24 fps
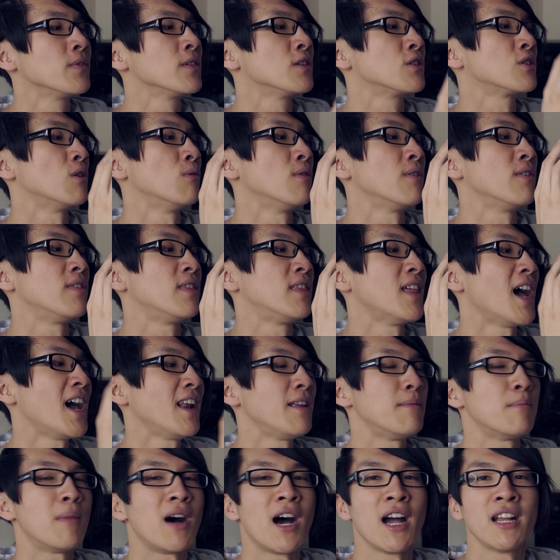So with
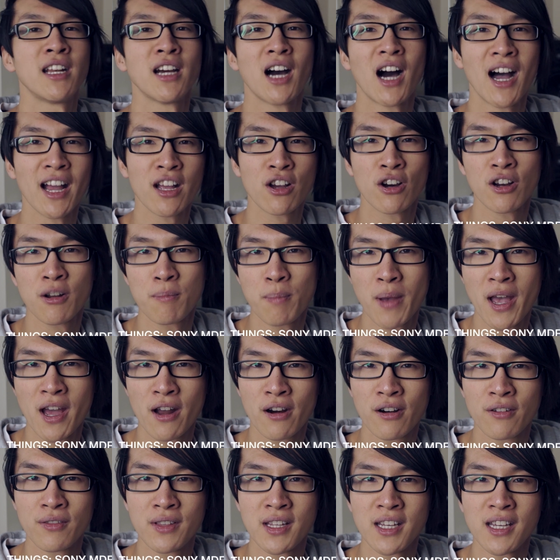that in mind, I got a
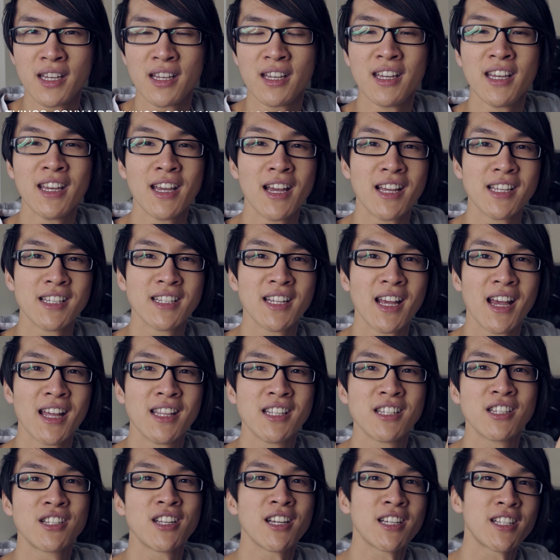pair of the
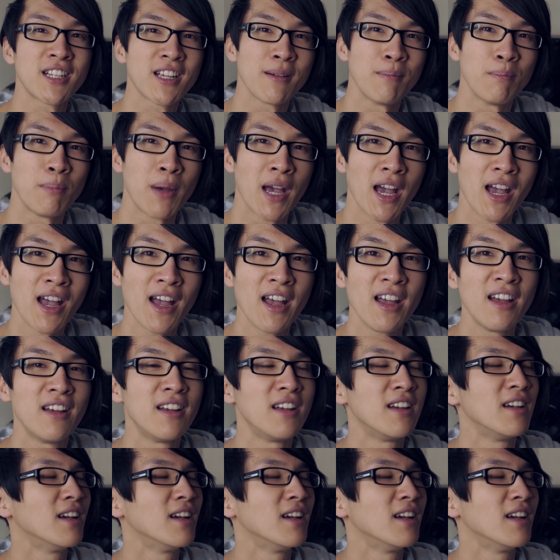ES10s just to compare,